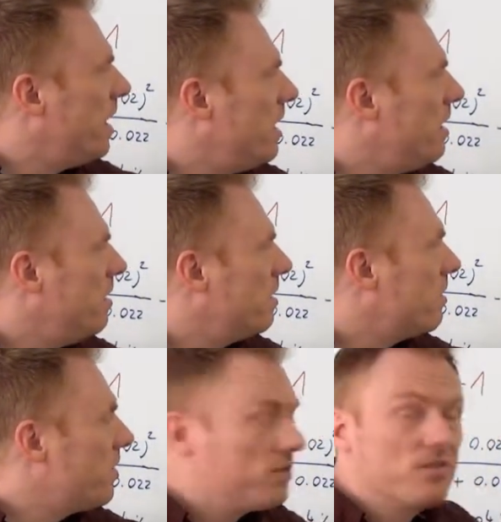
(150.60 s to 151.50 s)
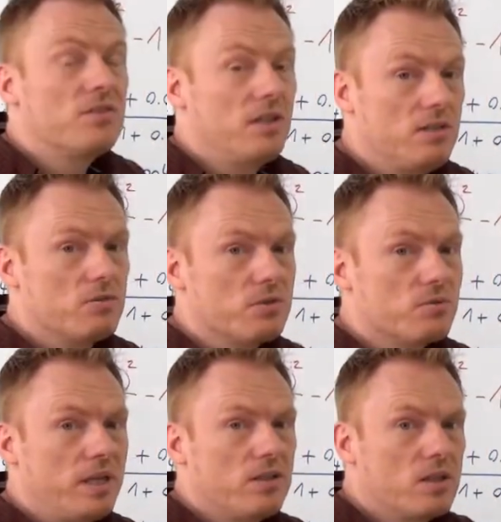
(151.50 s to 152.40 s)
an interest
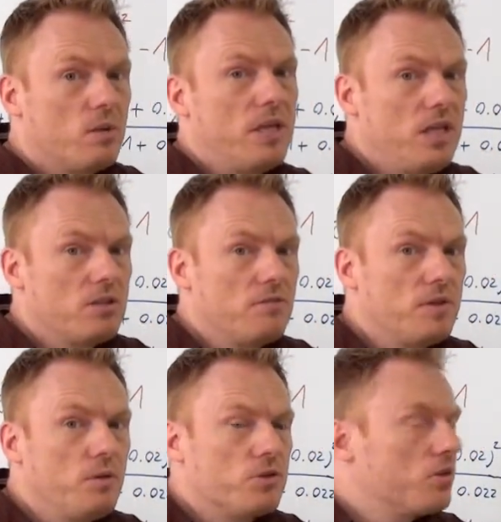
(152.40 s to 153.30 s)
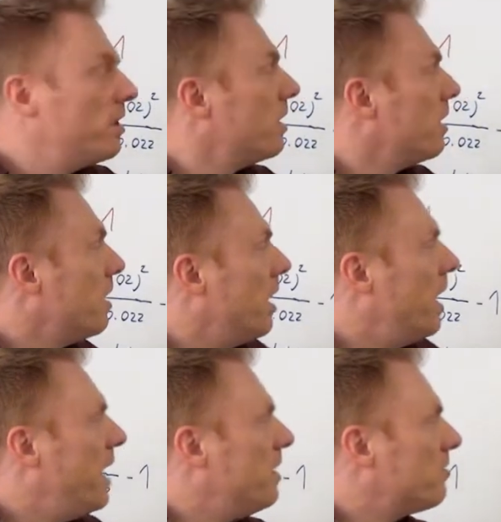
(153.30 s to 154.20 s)
rate going into the future,
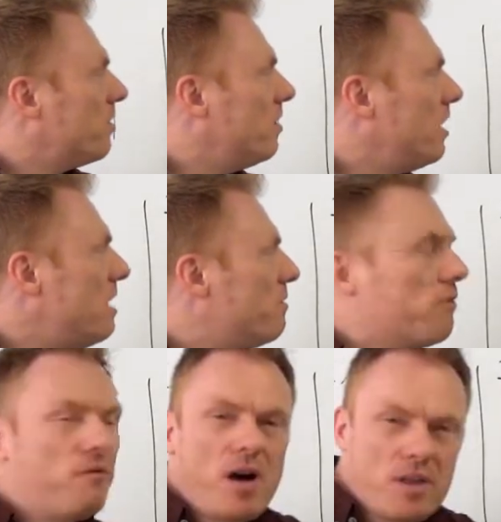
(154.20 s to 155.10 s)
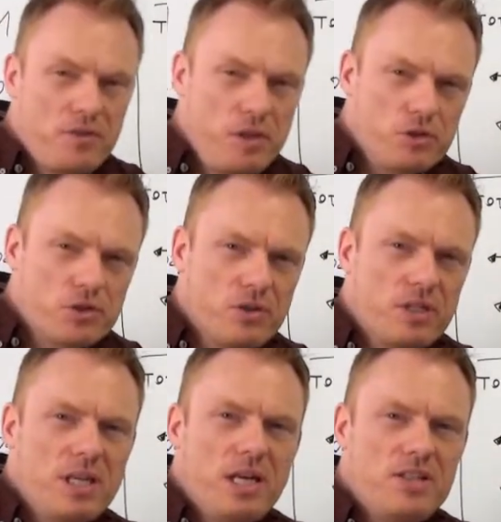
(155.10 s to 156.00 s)
and an even farther
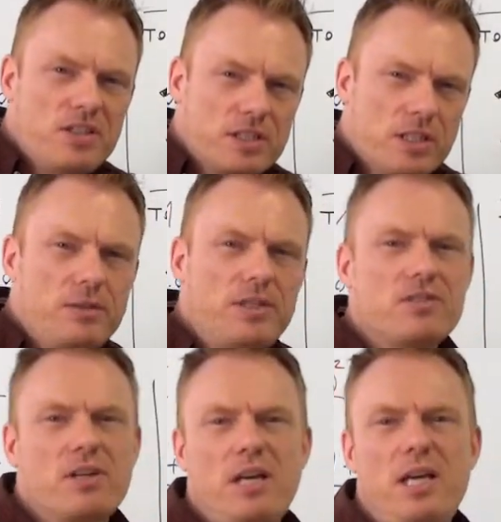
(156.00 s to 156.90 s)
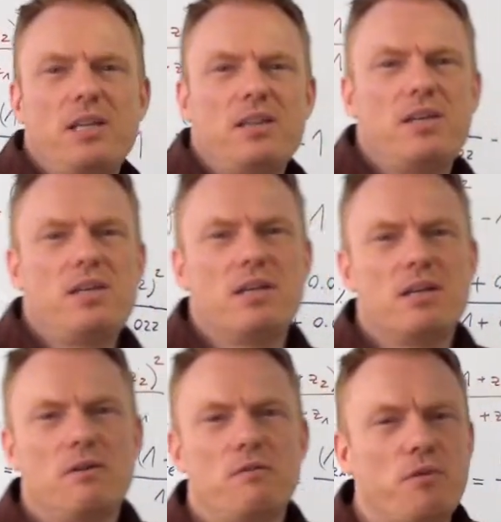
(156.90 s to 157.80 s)
future is included in the
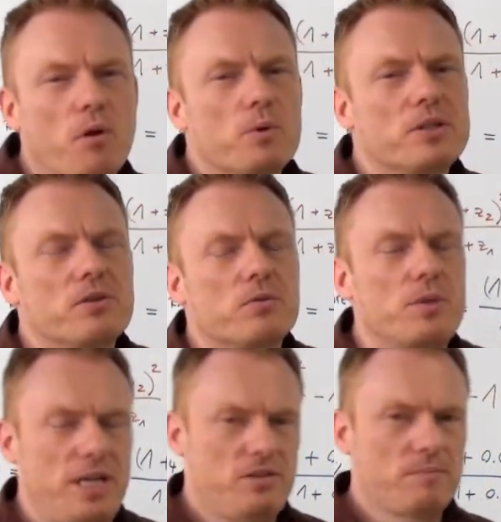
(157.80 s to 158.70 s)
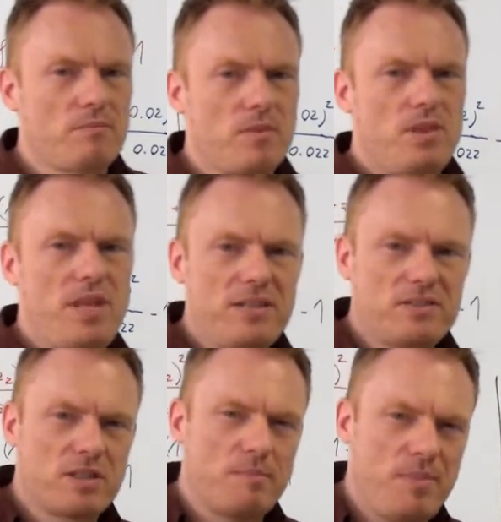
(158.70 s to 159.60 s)
forward rate.
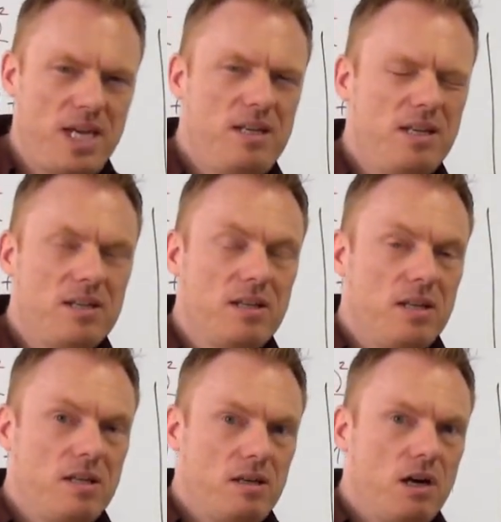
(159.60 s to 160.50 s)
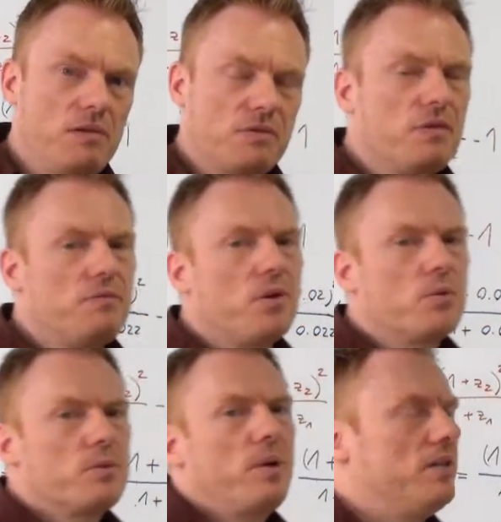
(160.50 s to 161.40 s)
That's the meaning of
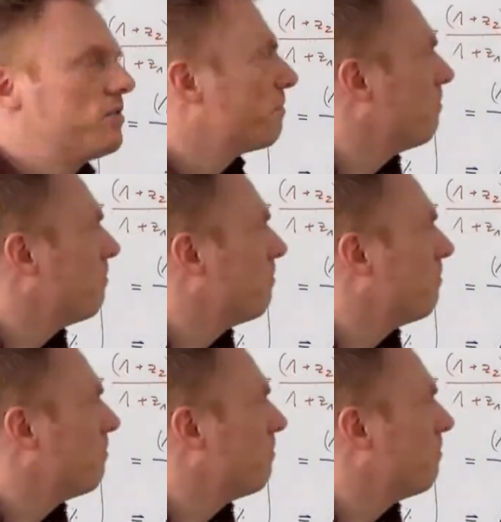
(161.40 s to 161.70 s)
forward rates.